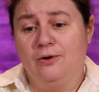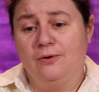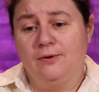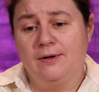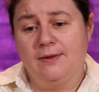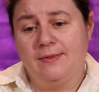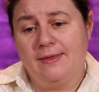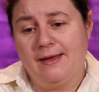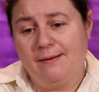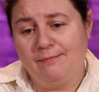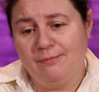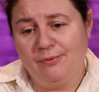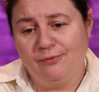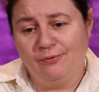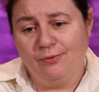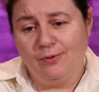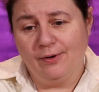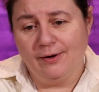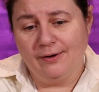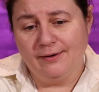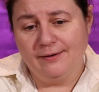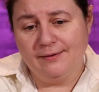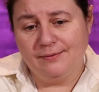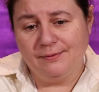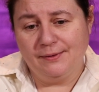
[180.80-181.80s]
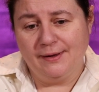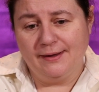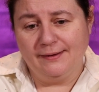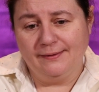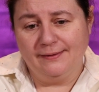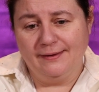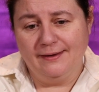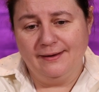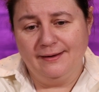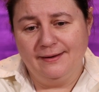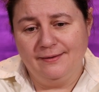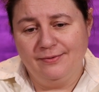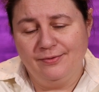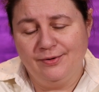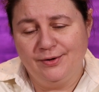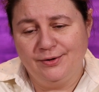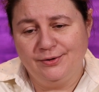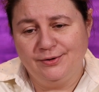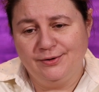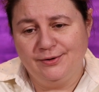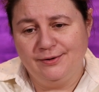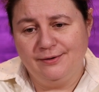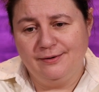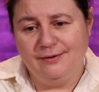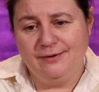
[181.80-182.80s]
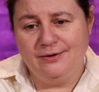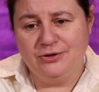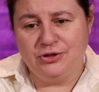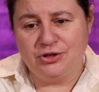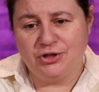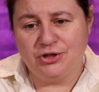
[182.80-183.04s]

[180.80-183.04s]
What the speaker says: noted that before, like the